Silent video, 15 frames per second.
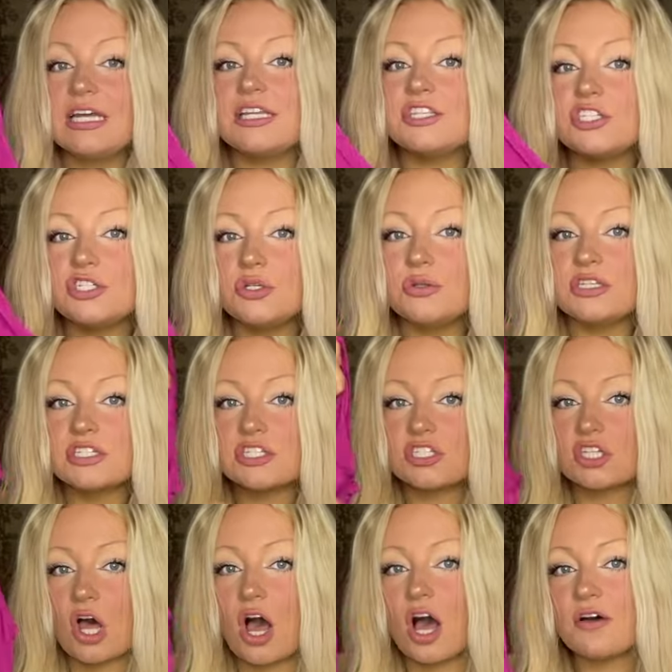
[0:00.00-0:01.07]
into the
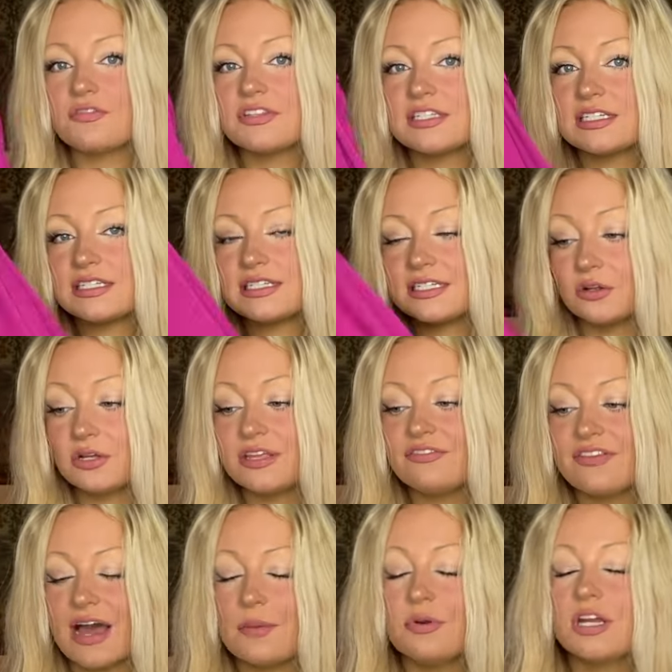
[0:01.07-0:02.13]
soft silky
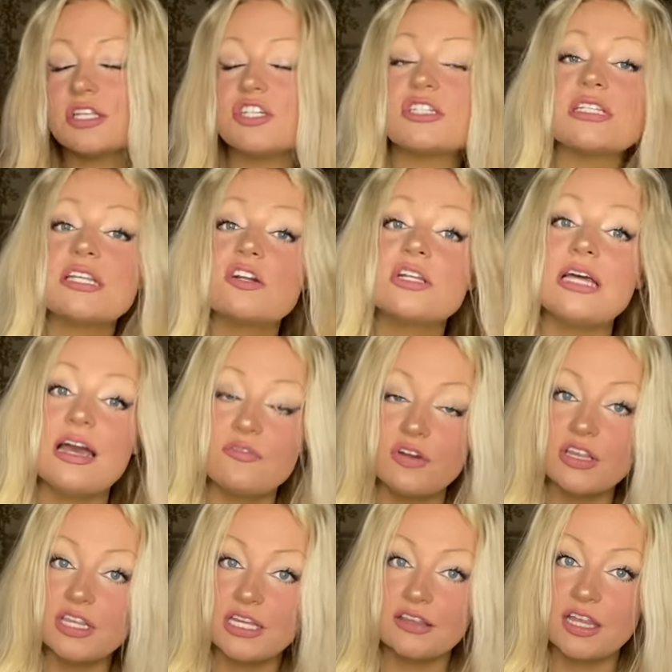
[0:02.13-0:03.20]
fabric. Just literally
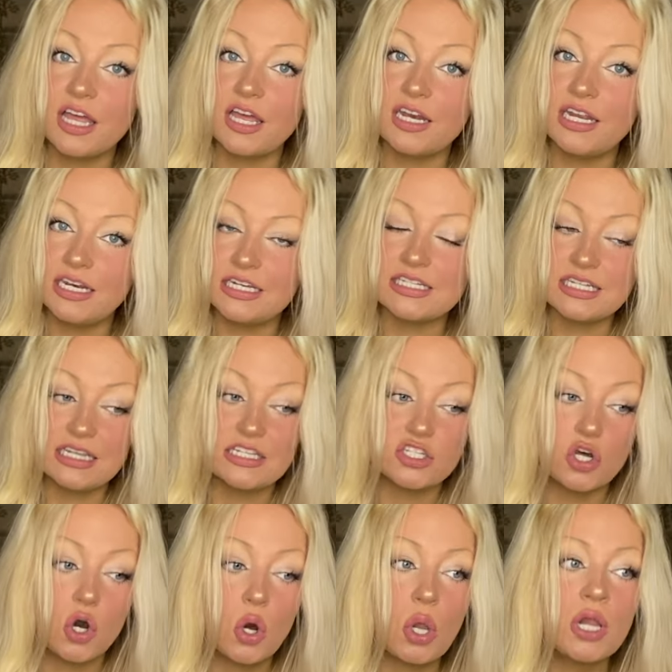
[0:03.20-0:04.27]
everything that is in this
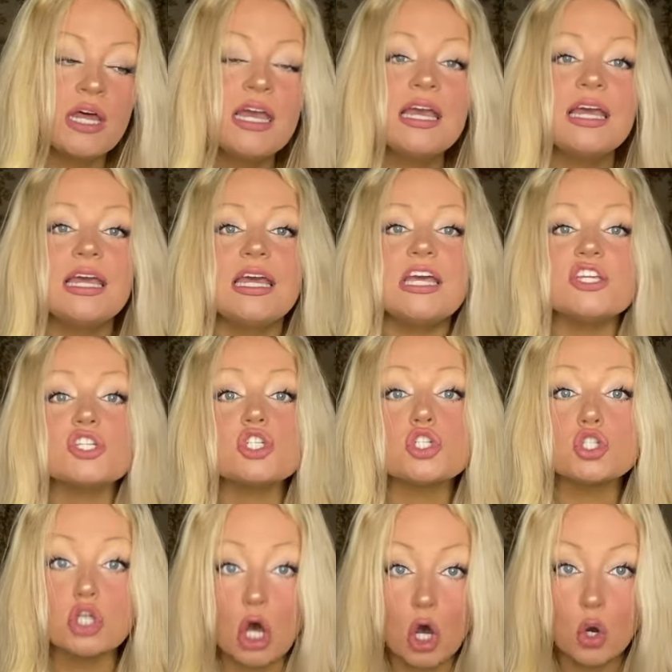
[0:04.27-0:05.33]
haul is
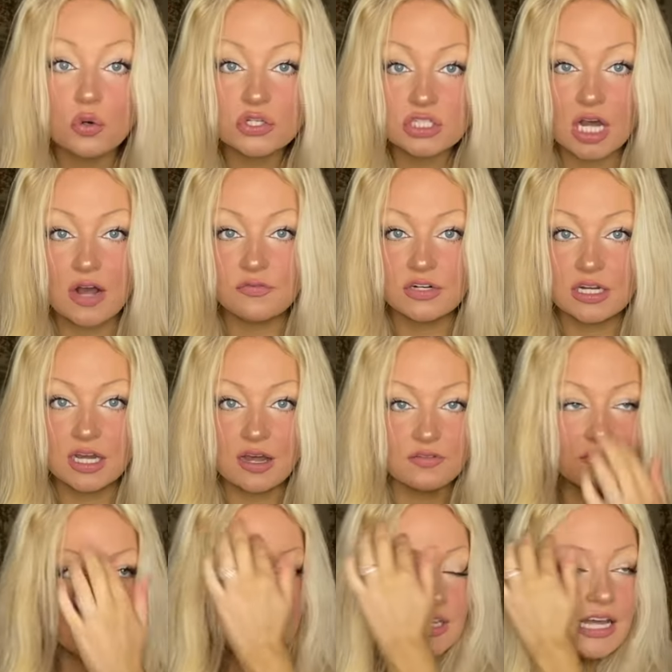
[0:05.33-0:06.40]
so soft and
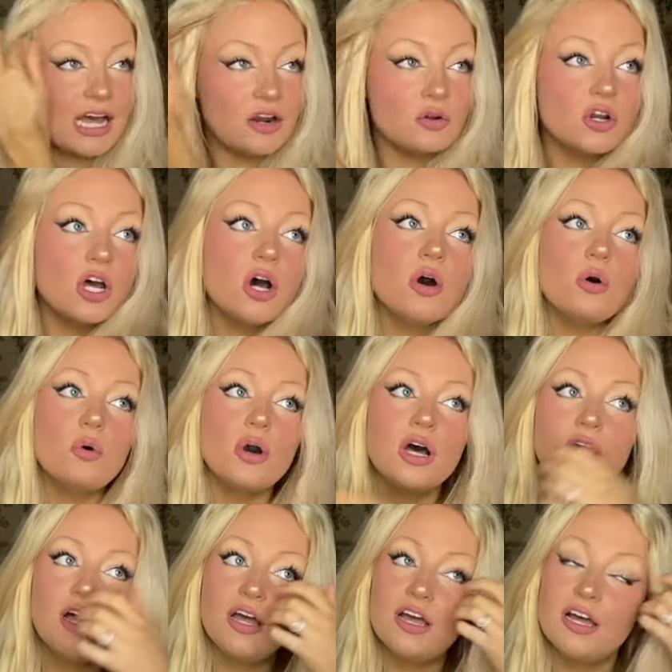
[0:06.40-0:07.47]
comfy. I don't know
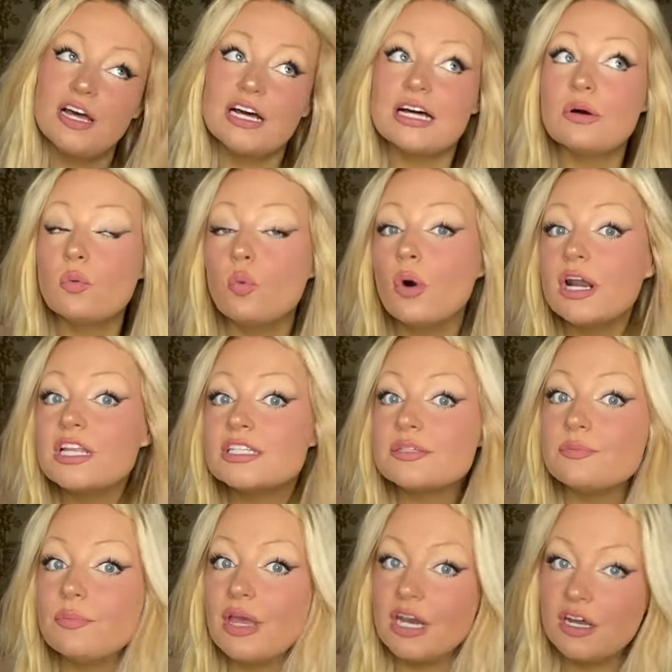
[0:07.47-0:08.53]
what it's
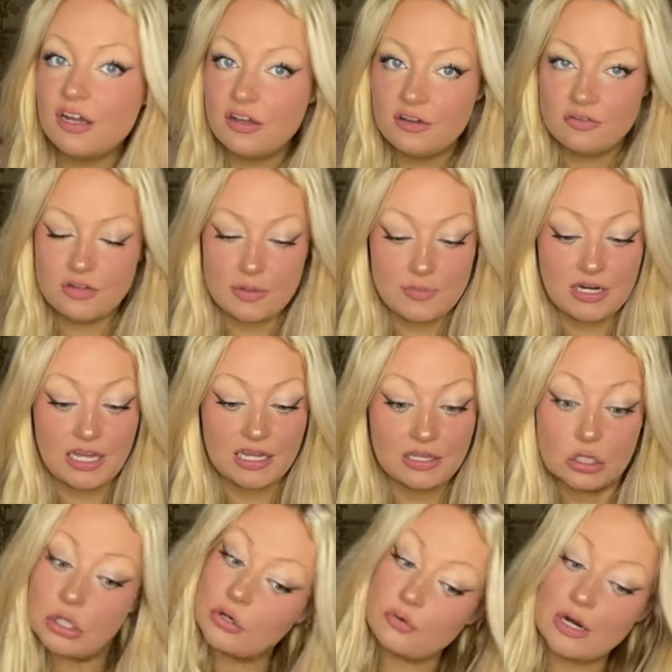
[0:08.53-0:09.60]
made of. I mean, I can
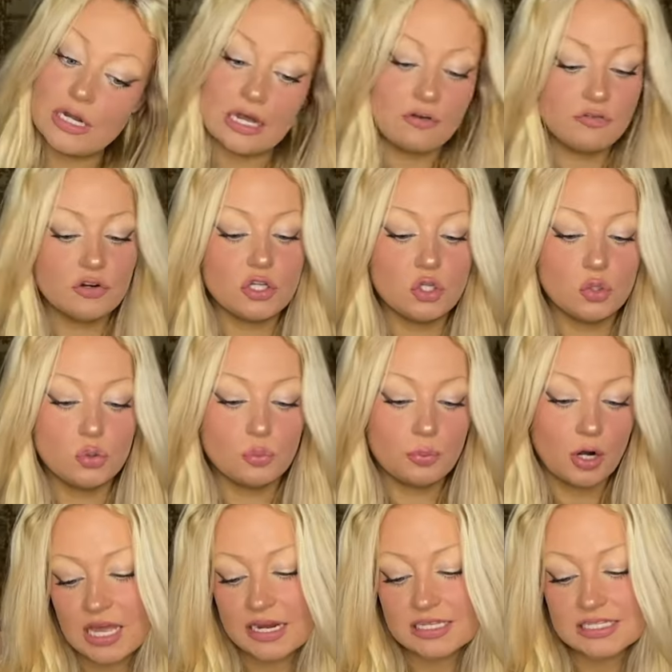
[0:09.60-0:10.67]
look right now for you
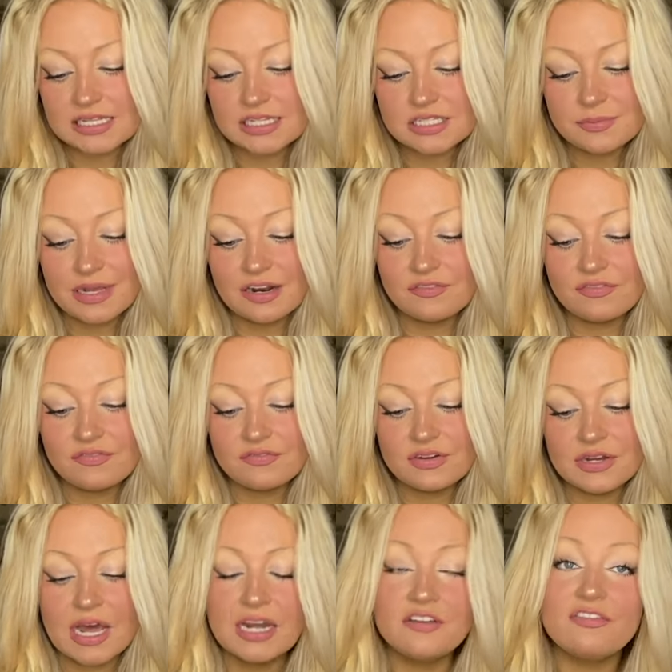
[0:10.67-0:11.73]
probably. It says it's made of
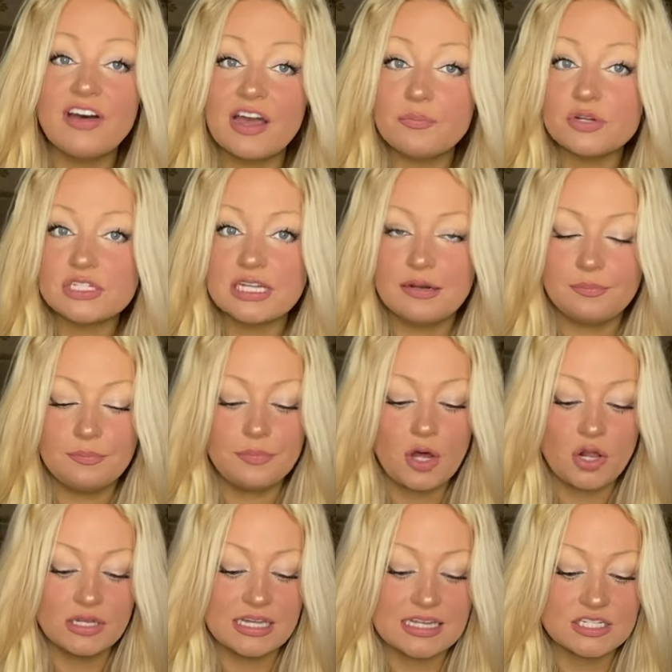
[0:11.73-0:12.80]
95%
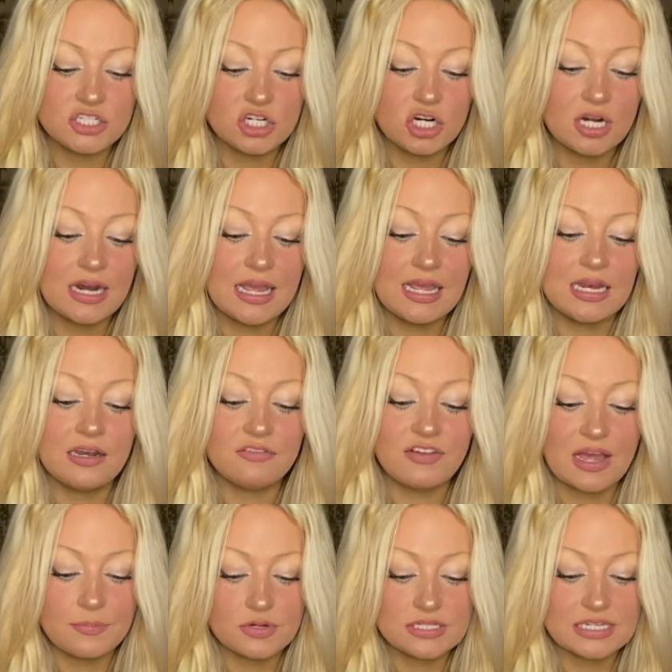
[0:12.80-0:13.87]
polyester and
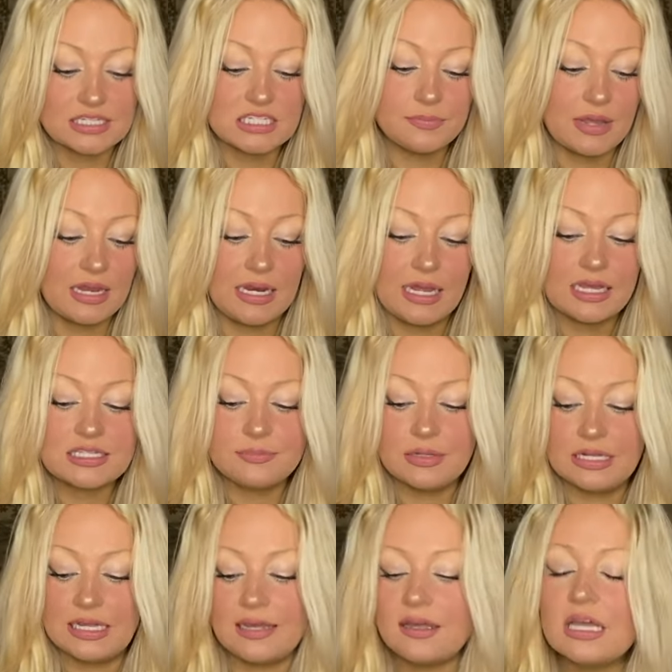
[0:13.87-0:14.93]
5% spandex,
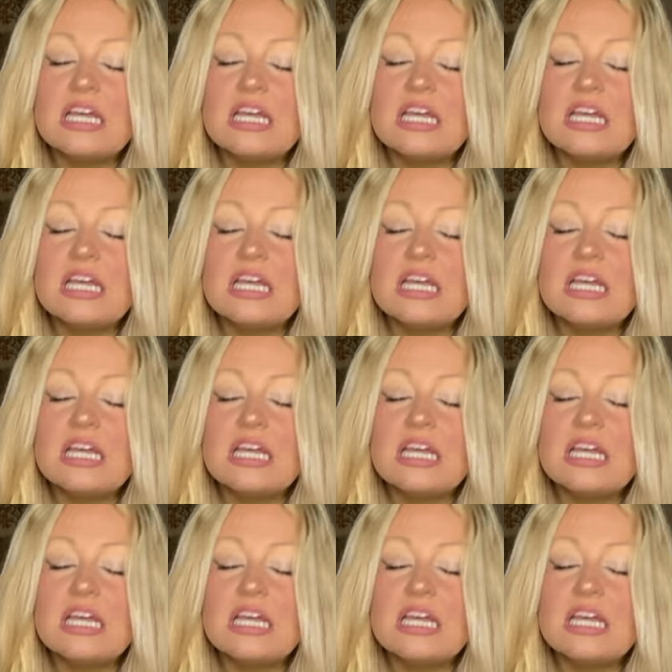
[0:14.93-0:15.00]
but like